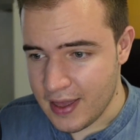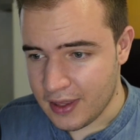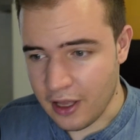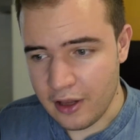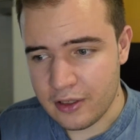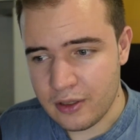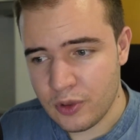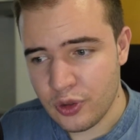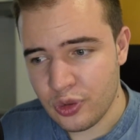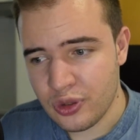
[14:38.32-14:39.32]
The Girl and the
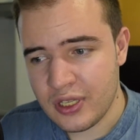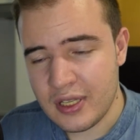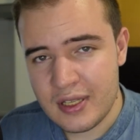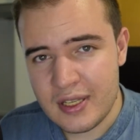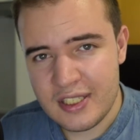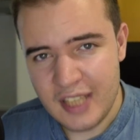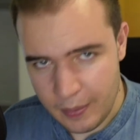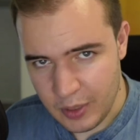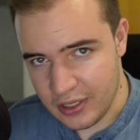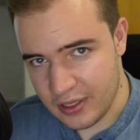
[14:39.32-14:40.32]
Moon
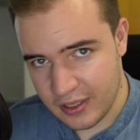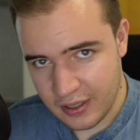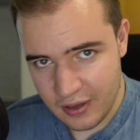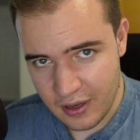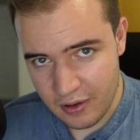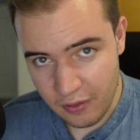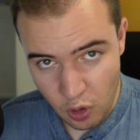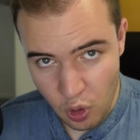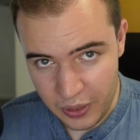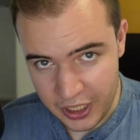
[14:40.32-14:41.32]
summons
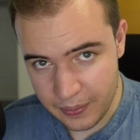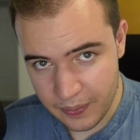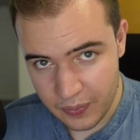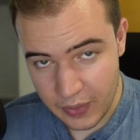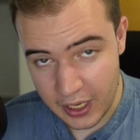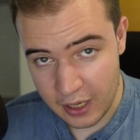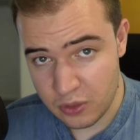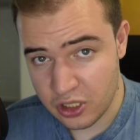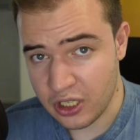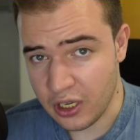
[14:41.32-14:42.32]
for me, and I'm
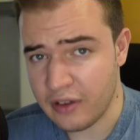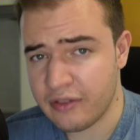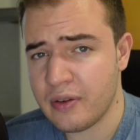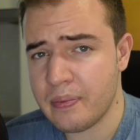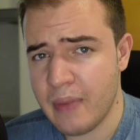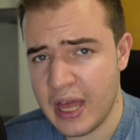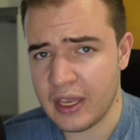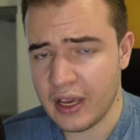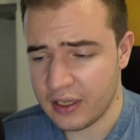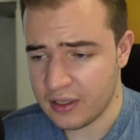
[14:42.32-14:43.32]
sure for many
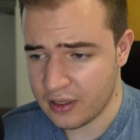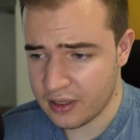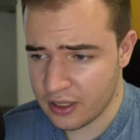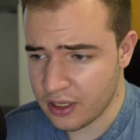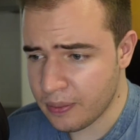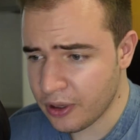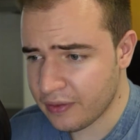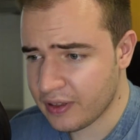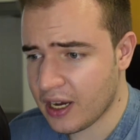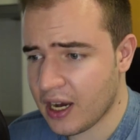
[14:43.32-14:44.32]
others, The Book of
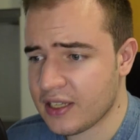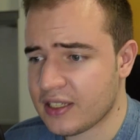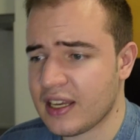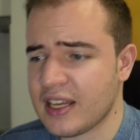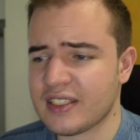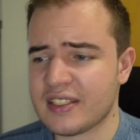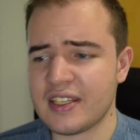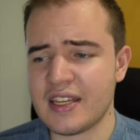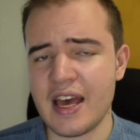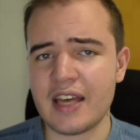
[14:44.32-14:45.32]
the Ice as
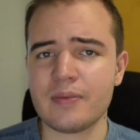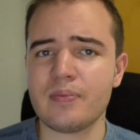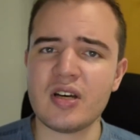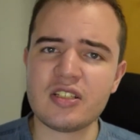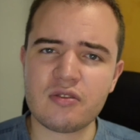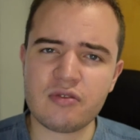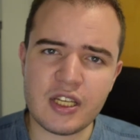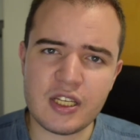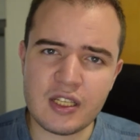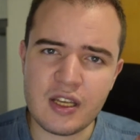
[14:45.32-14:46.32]
another
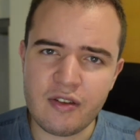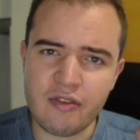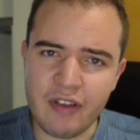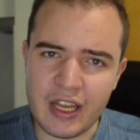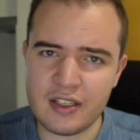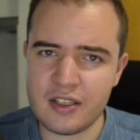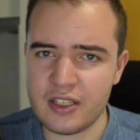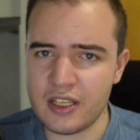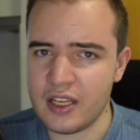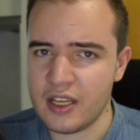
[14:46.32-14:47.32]
must-read
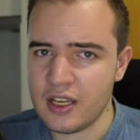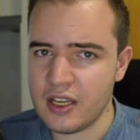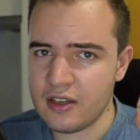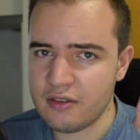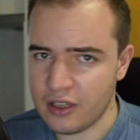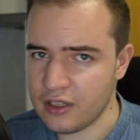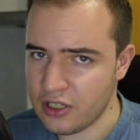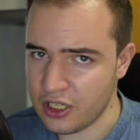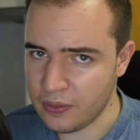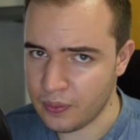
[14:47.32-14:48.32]
fantasy
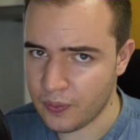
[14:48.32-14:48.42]
trilogy.